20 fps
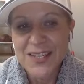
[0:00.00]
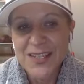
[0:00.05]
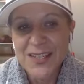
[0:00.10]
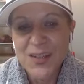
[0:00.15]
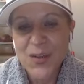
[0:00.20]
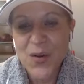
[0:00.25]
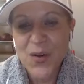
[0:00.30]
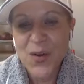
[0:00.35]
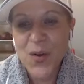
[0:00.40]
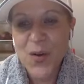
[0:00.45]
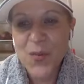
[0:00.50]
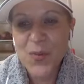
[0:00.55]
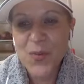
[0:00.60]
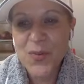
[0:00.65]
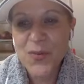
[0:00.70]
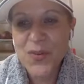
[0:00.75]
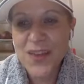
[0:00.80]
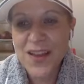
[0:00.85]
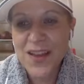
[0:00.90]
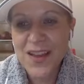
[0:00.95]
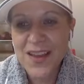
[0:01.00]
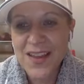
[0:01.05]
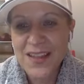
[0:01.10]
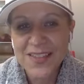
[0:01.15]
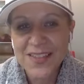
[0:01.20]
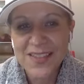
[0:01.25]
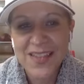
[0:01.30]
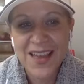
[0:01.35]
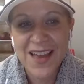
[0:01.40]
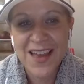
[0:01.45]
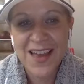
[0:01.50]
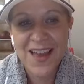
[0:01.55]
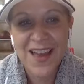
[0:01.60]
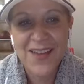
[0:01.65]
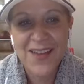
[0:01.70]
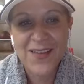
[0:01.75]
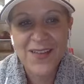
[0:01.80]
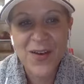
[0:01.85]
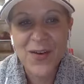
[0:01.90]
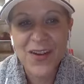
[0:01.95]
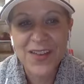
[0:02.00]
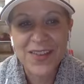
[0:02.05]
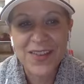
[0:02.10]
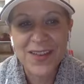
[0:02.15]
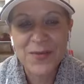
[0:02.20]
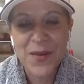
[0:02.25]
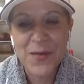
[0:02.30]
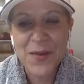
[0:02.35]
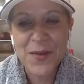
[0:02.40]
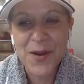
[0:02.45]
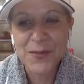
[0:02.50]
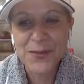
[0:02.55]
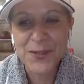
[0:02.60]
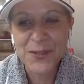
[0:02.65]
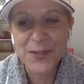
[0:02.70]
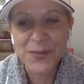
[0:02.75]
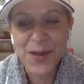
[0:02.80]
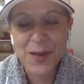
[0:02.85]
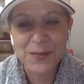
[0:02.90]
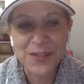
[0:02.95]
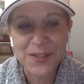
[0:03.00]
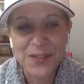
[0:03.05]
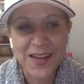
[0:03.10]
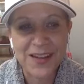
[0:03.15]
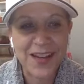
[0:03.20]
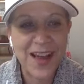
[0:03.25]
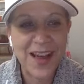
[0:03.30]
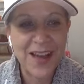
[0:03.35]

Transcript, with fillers: So hope you guys have. Oh, I think my mom just popped on.